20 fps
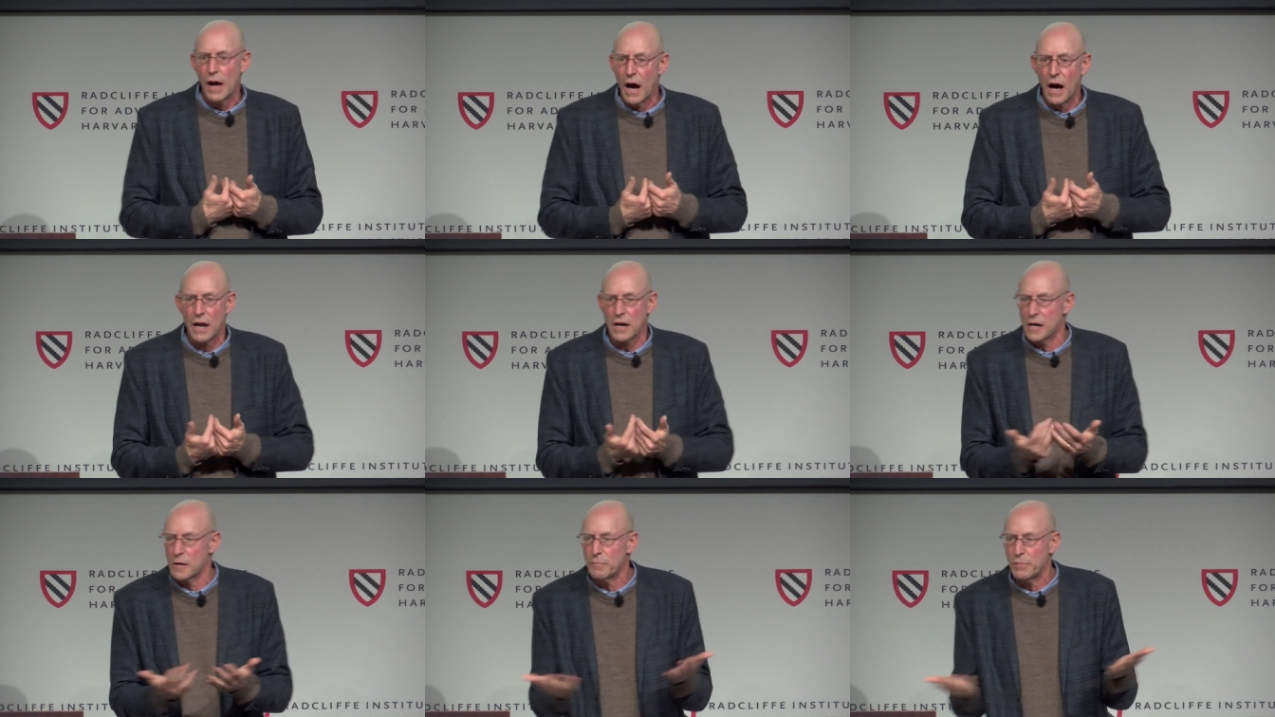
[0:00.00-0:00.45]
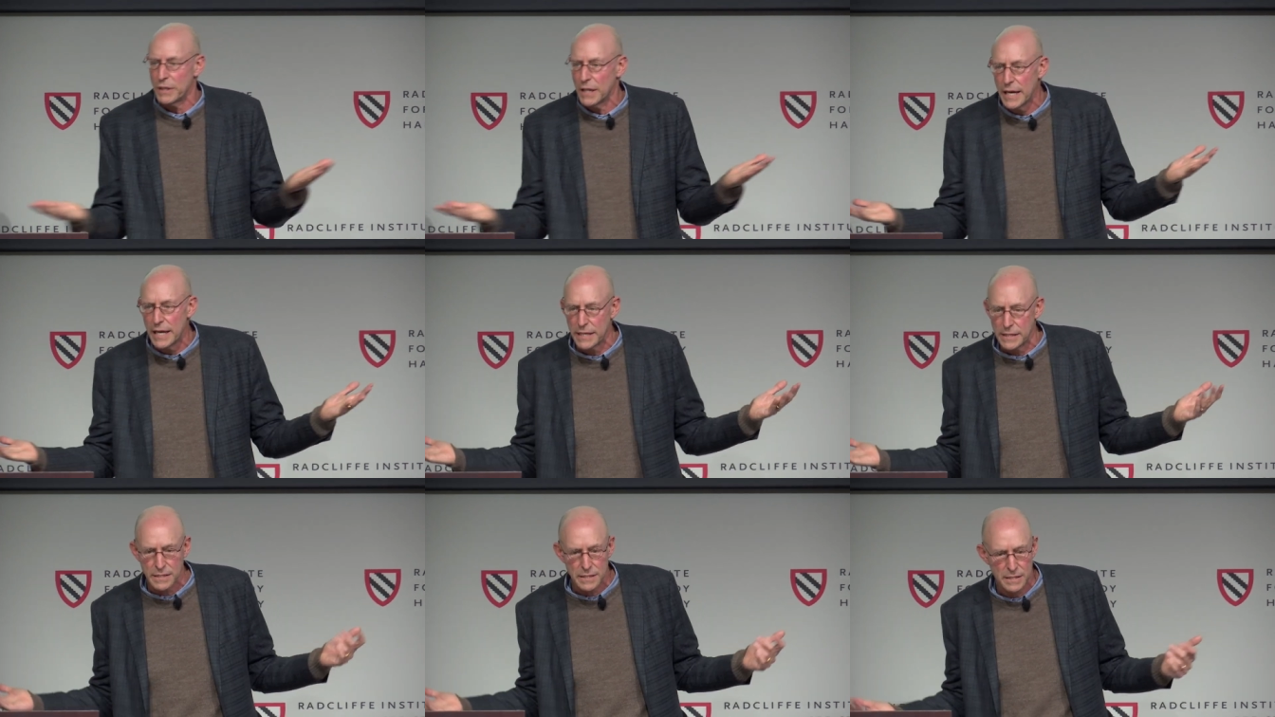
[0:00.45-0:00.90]
on our
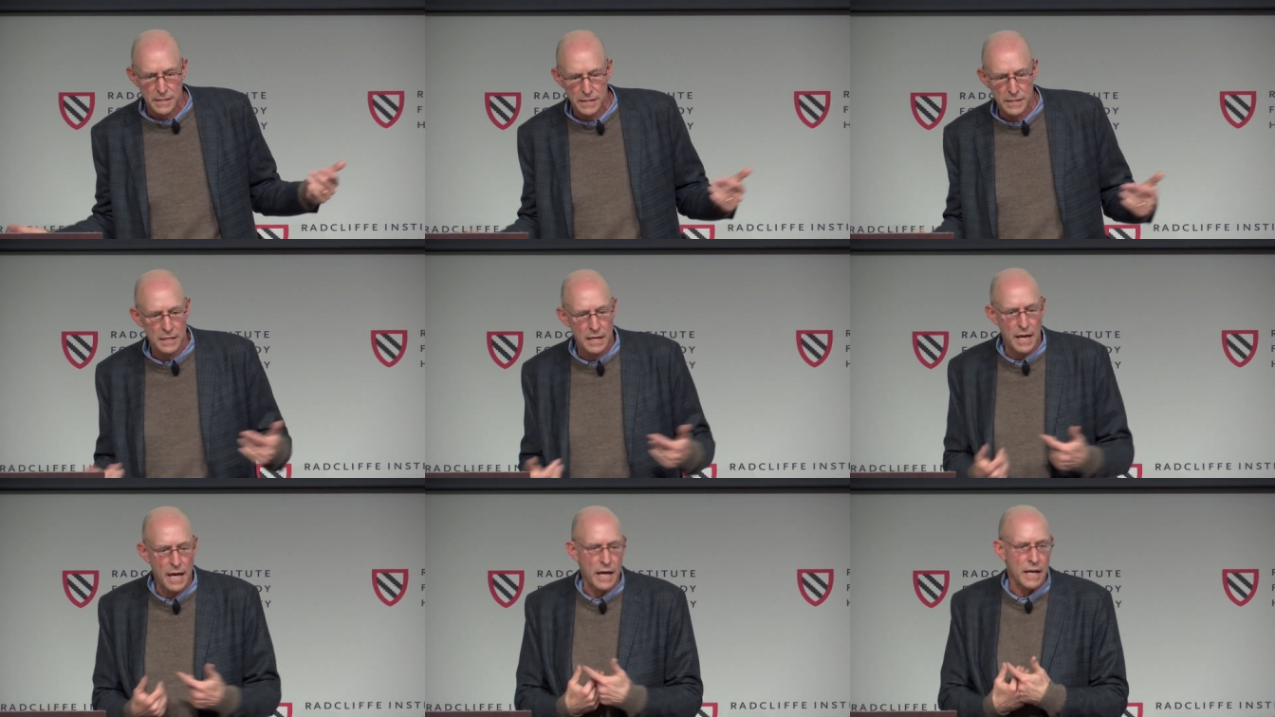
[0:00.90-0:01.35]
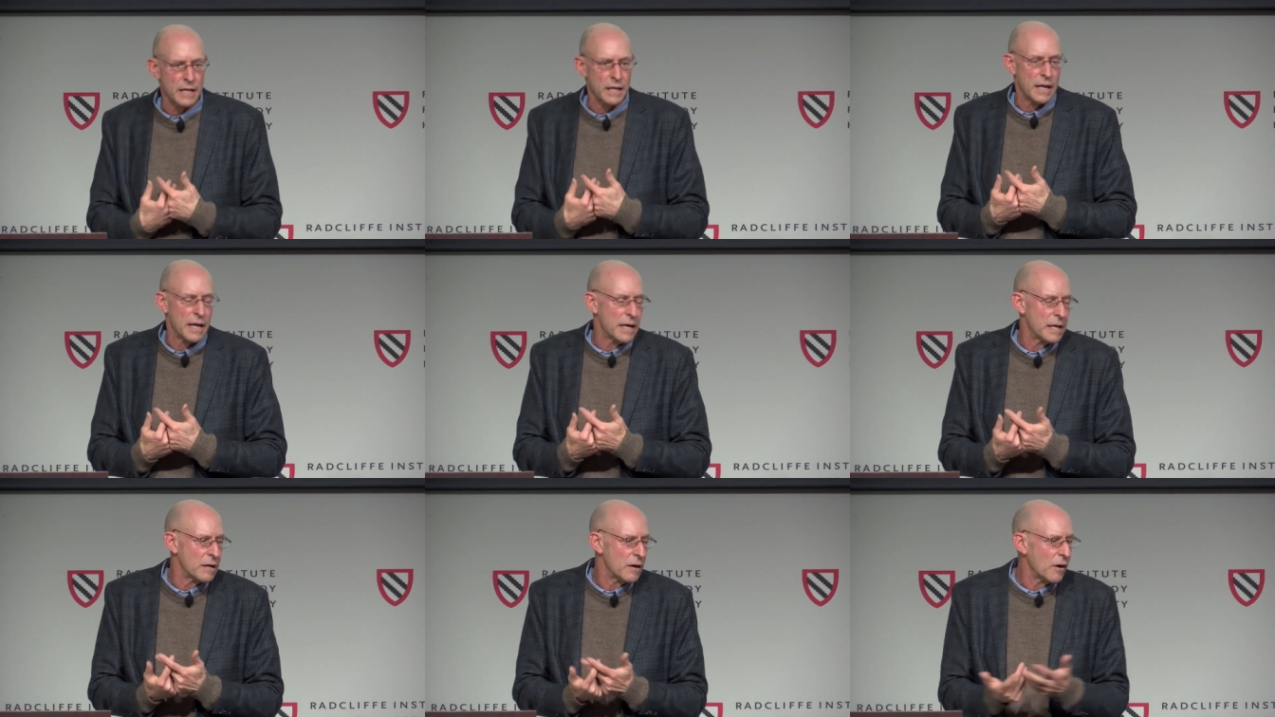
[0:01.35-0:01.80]
plates and,
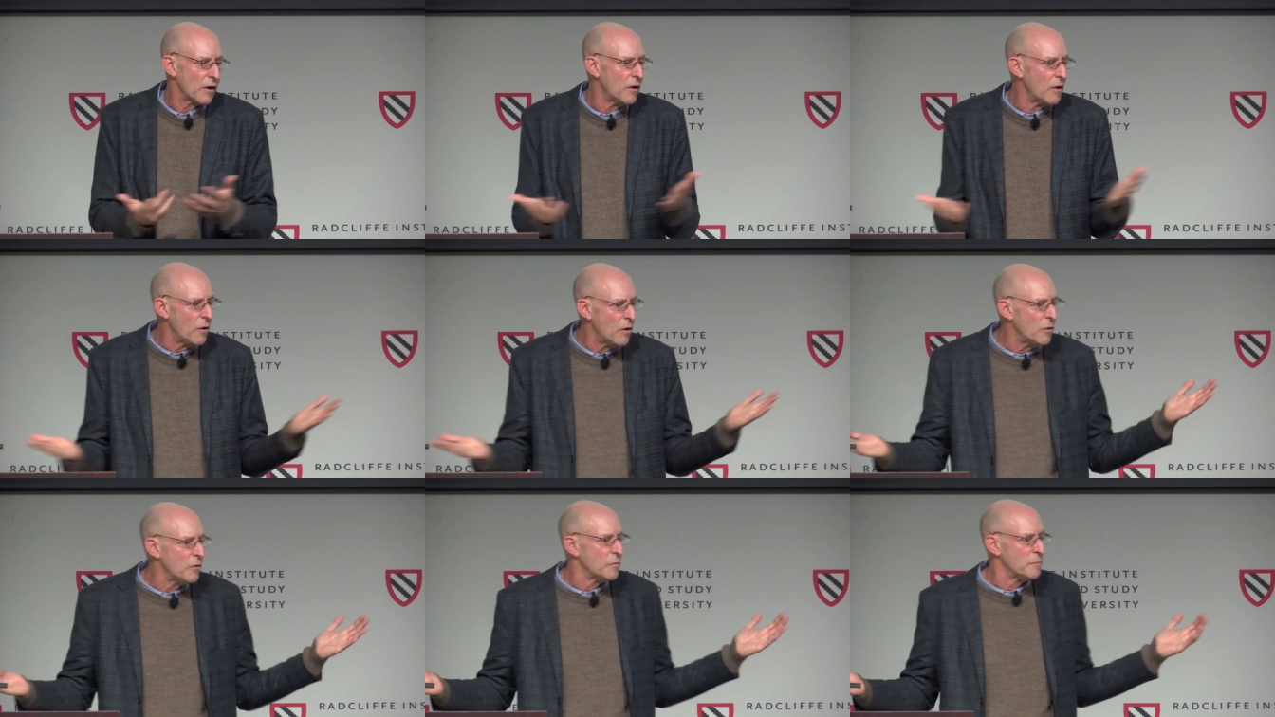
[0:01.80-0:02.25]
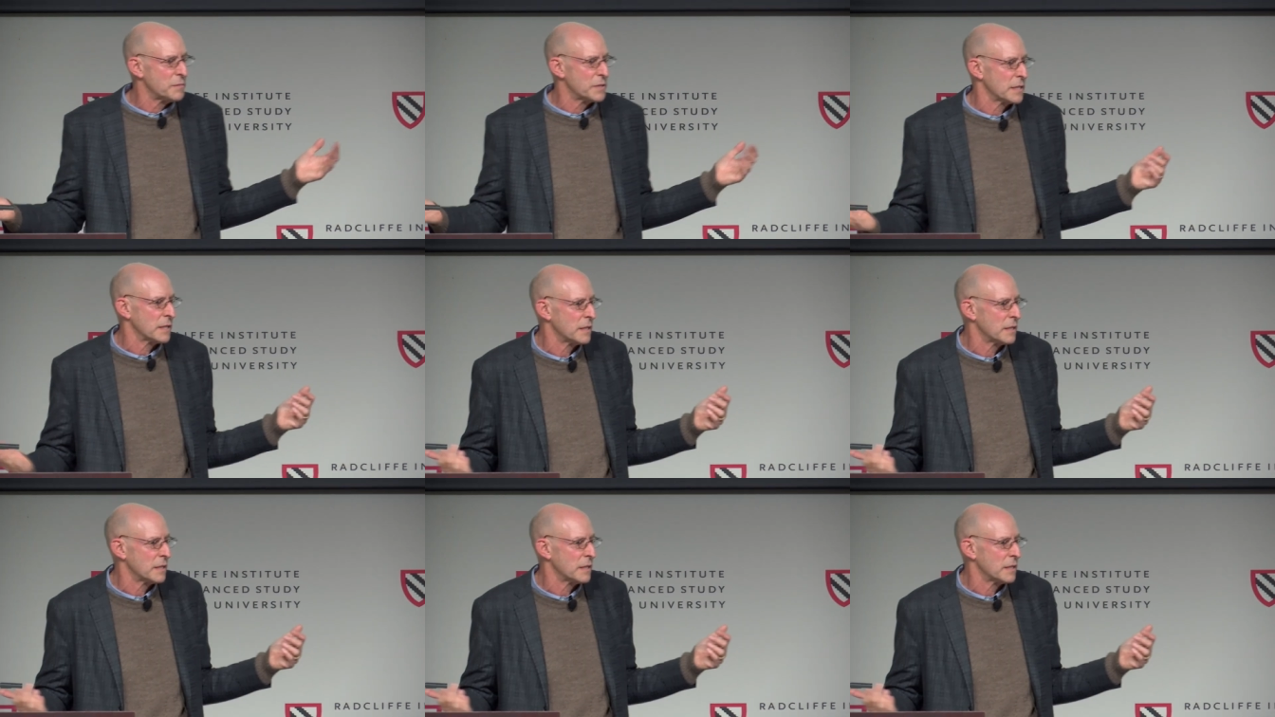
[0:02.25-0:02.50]
and in our homes.